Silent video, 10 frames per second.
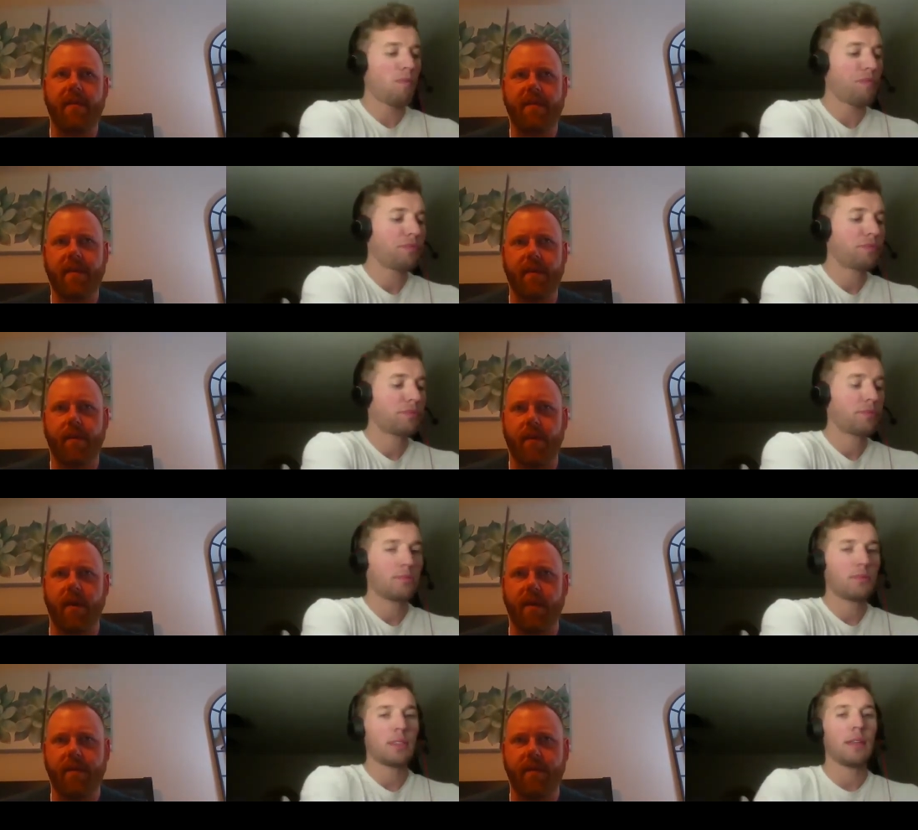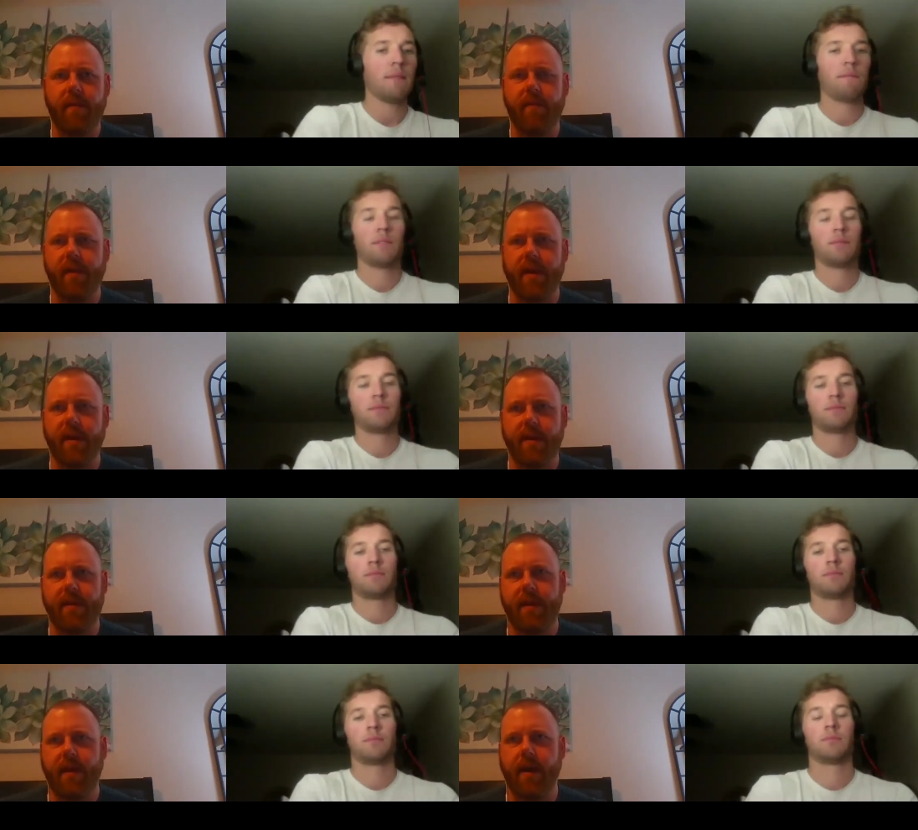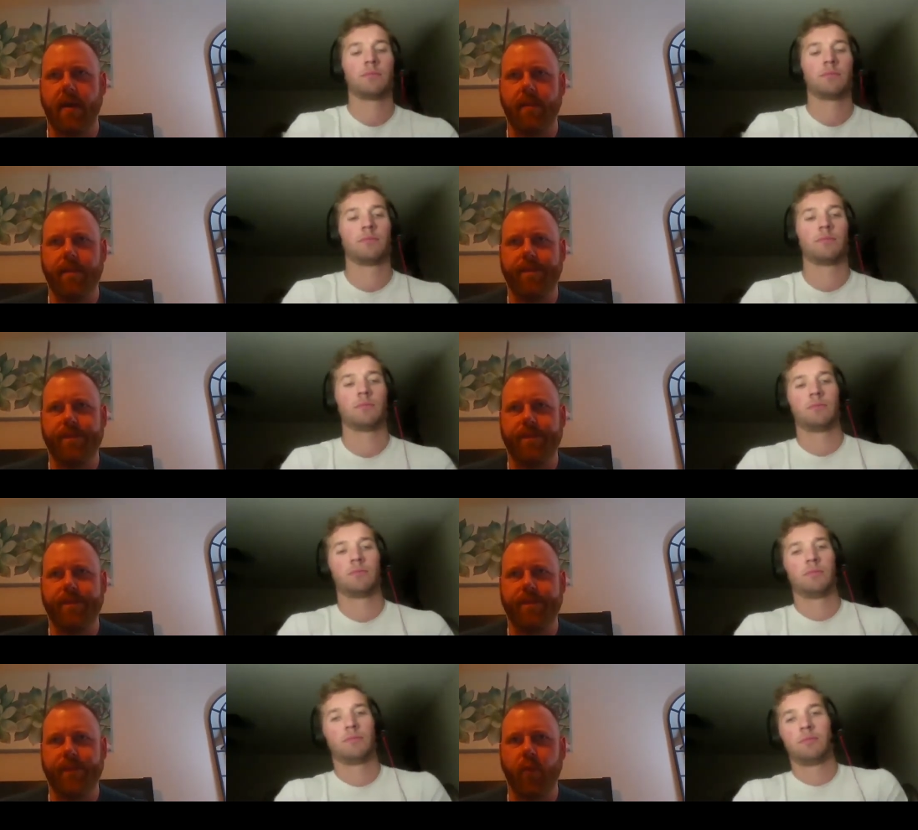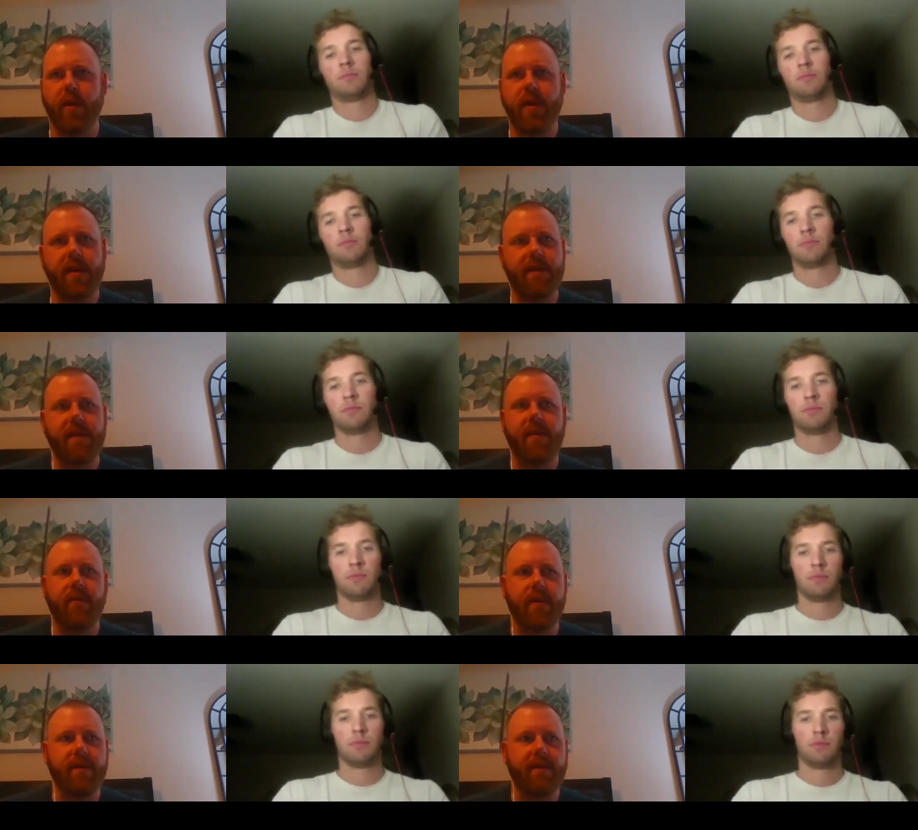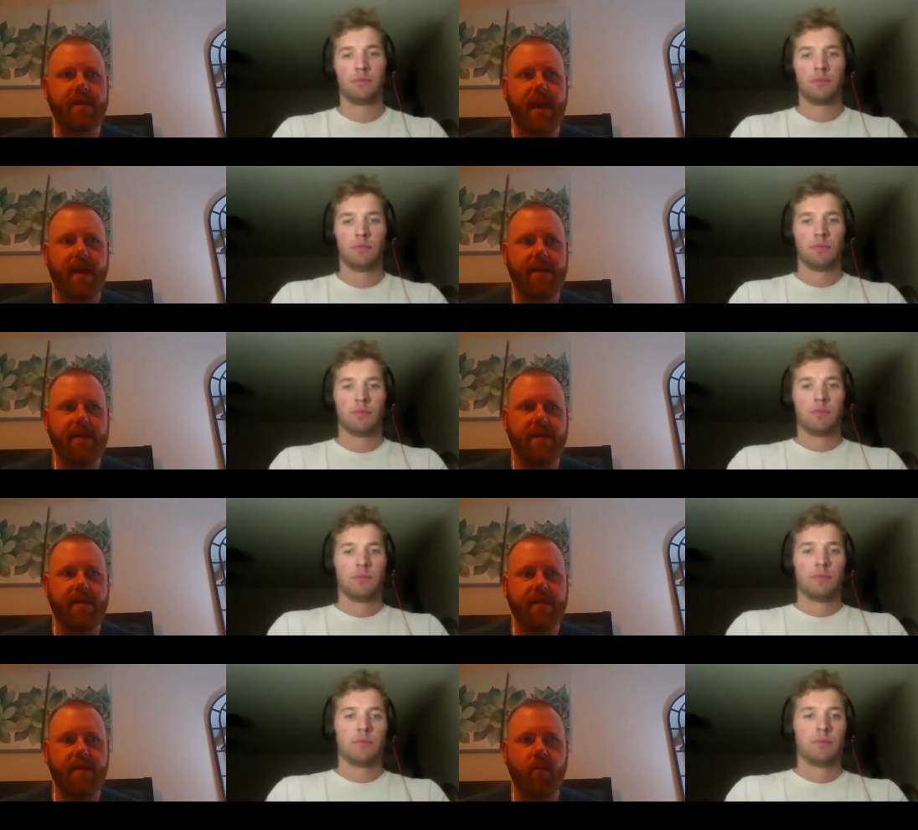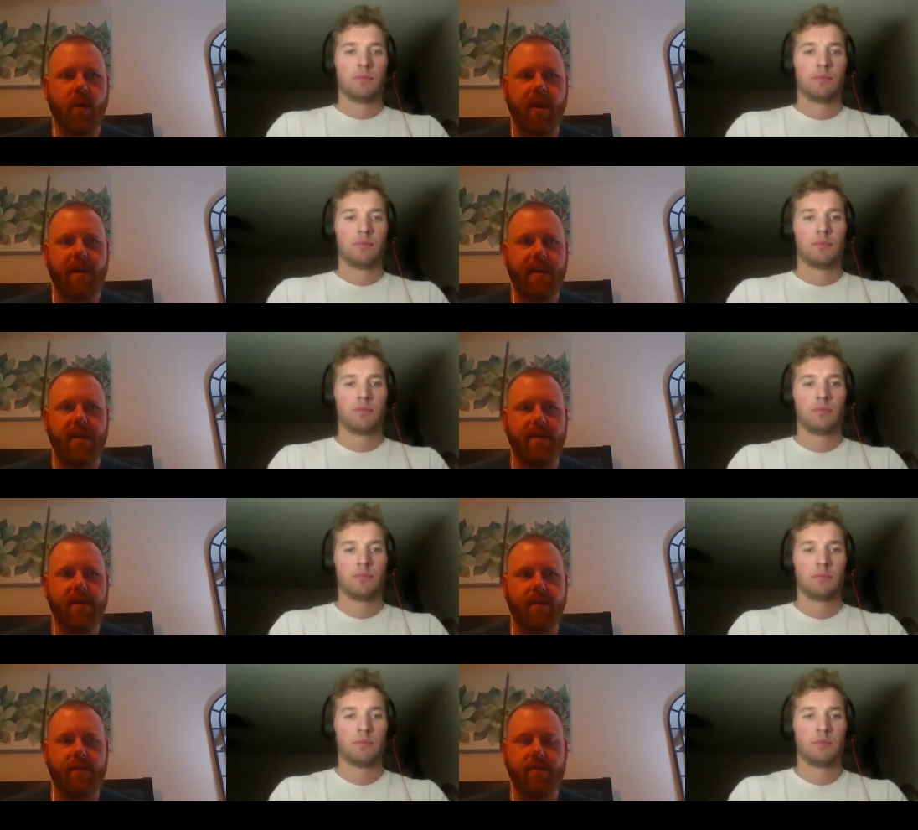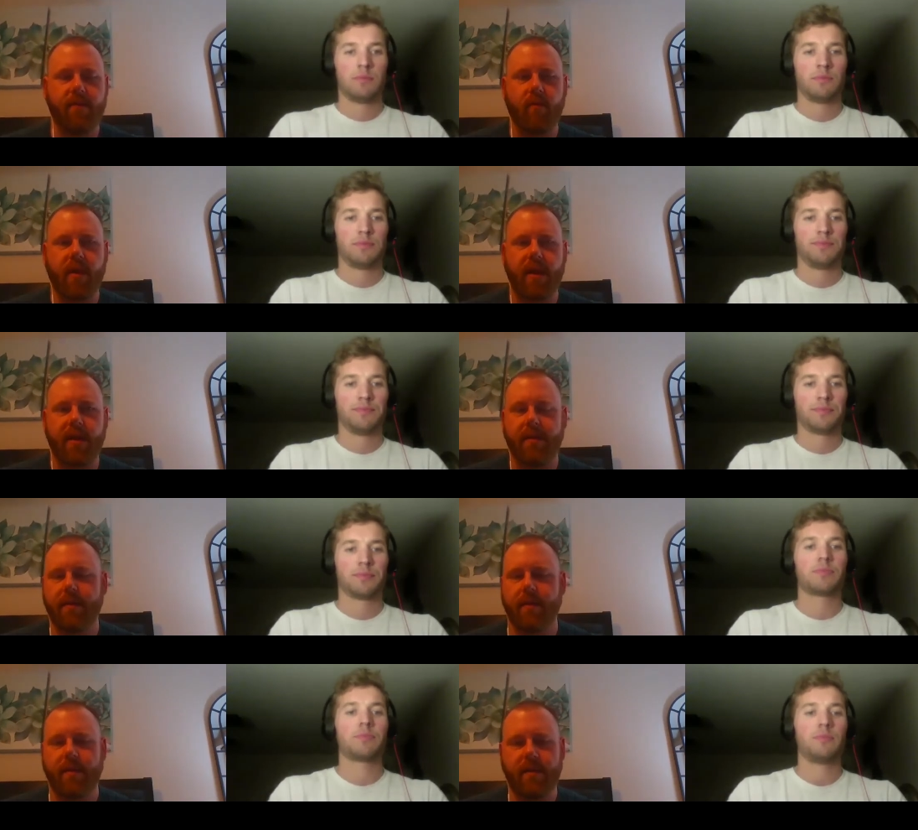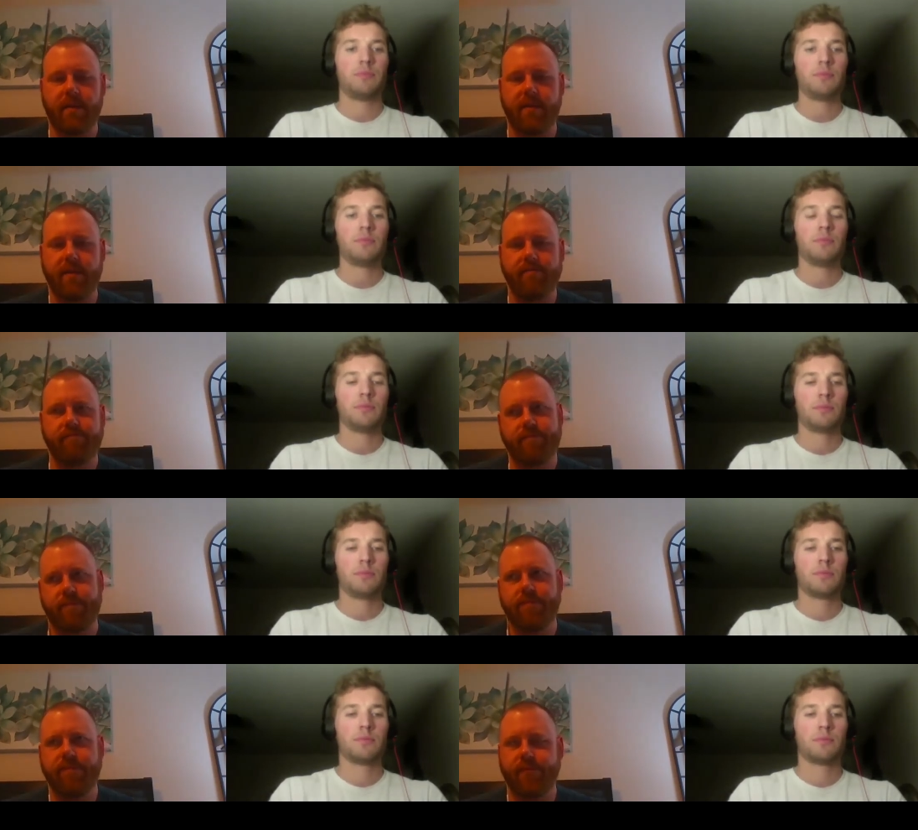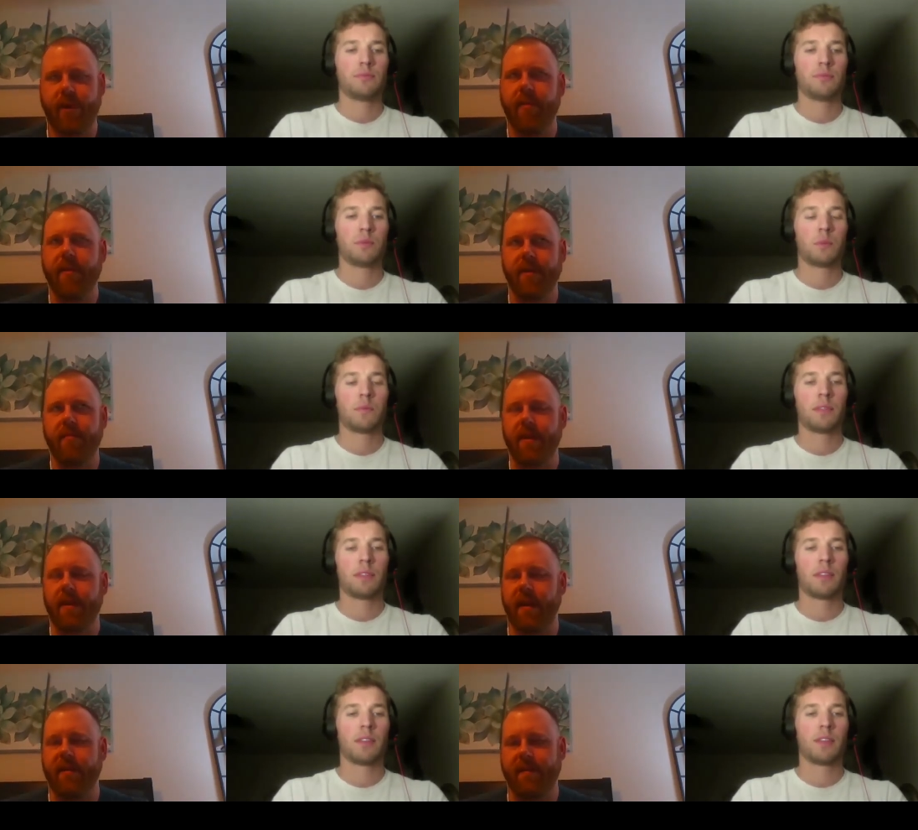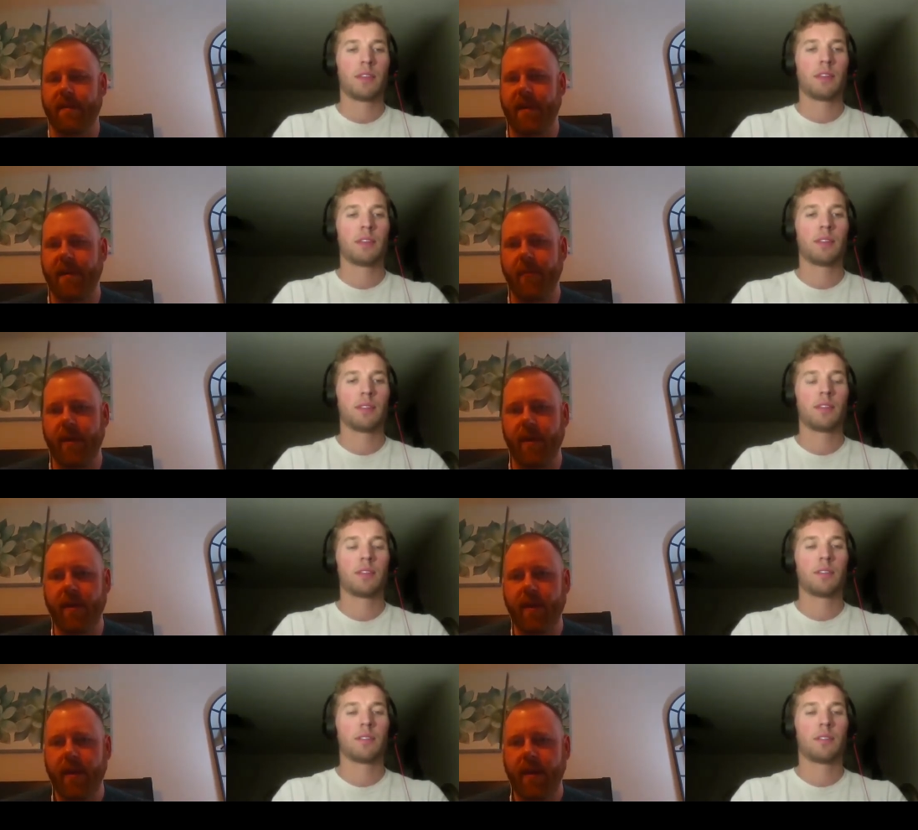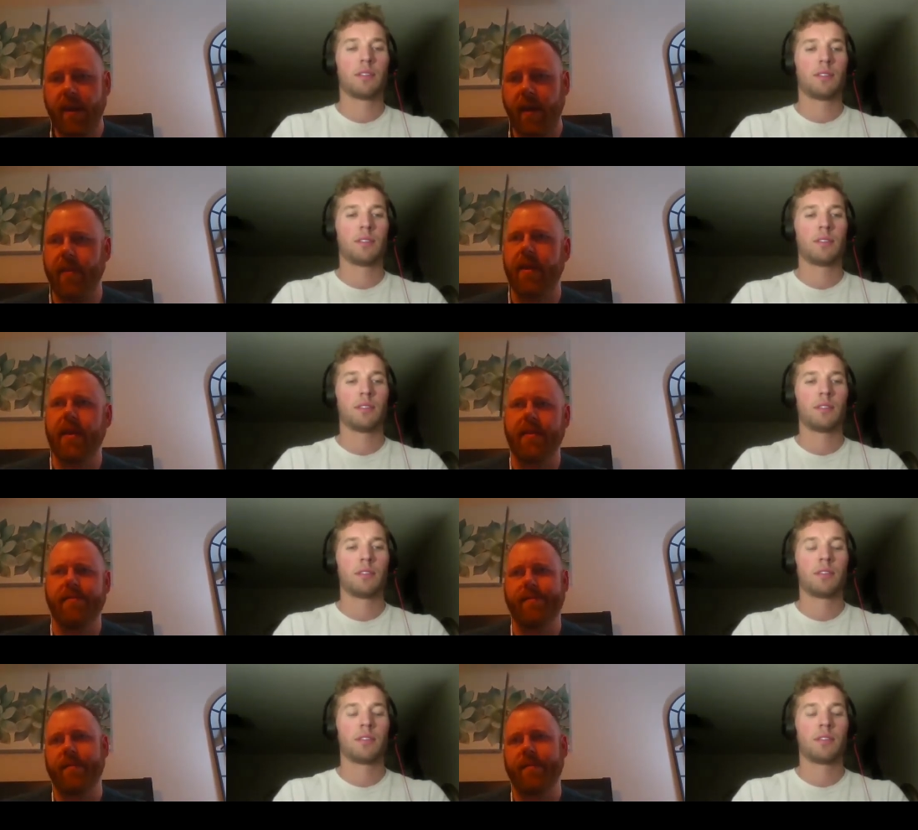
Speaker 1: nco or officer but um, really if anyone is out well outside of your, your rank probably could be classified that way i mean again i'm,